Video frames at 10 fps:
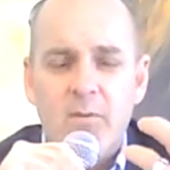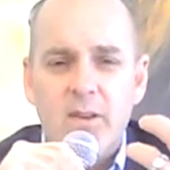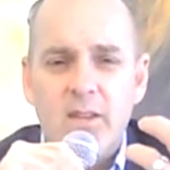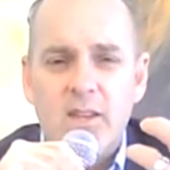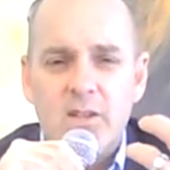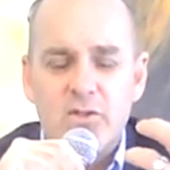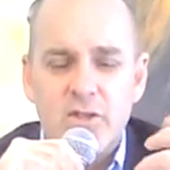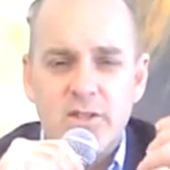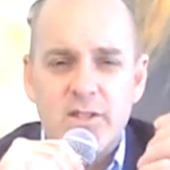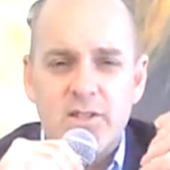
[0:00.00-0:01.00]
Everything
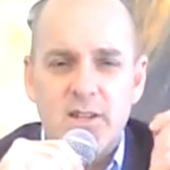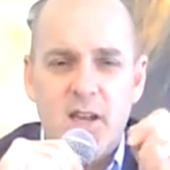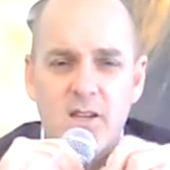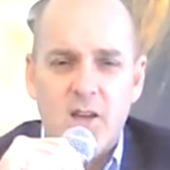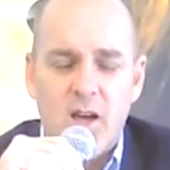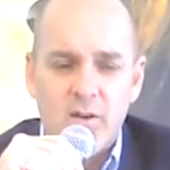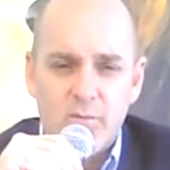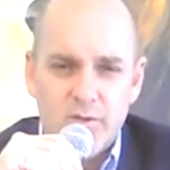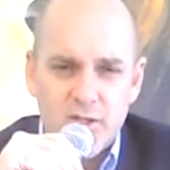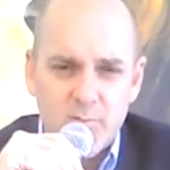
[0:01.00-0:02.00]
that Jesus said,
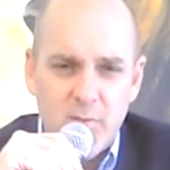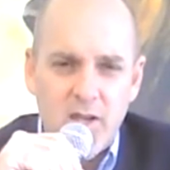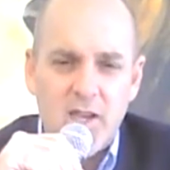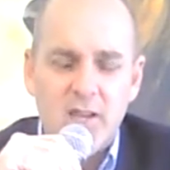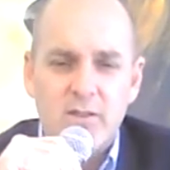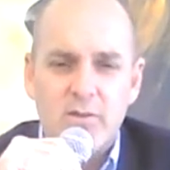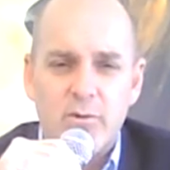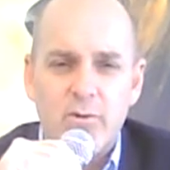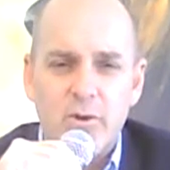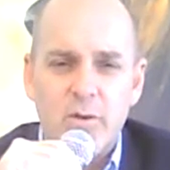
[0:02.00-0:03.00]
God was
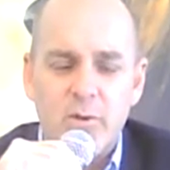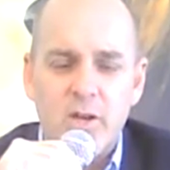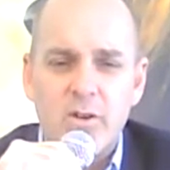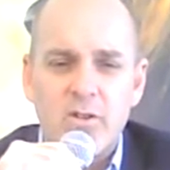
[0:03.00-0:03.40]
speaking through him.